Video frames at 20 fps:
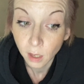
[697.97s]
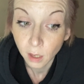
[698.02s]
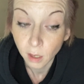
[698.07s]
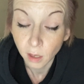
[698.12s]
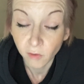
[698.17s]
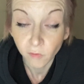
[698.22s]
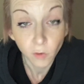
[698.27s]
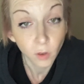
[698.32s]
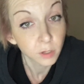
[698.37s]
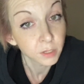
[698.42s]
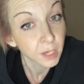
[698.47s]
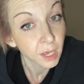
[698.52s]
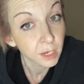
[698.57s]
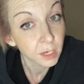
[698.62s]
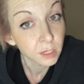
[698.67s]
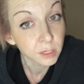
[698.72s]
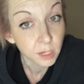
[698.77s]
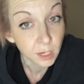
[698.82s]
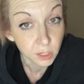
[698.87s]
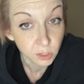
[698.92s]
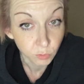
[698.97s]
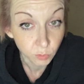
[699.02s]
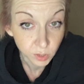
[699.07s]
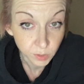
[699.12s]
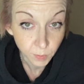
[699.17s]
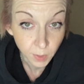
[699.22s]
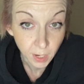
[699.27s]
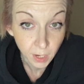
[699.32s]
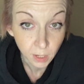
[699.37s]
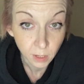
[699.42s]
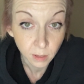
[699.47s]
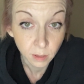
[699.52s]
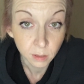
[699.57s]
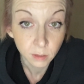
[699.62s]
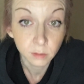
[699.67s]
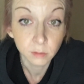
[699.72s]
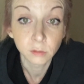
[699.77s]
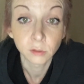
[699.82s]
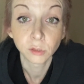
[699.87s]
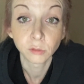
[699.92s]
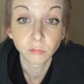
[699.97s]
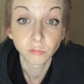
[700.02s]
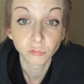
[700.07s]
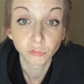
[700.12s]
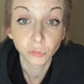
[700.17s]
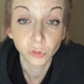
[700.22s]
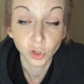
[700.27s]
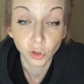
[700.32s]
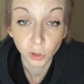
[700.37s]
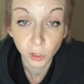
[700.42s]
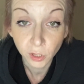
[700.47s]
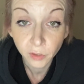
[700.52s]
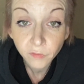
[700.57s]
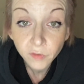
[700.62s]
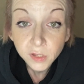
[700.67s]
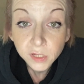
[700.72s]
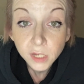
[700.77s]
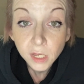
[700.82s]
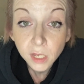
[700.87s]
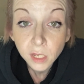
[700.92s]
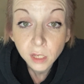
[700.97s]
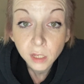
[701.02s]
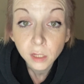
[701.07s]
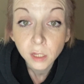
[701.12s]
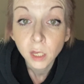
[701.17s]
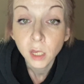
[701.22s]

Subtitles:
a false accusation was made during the visit,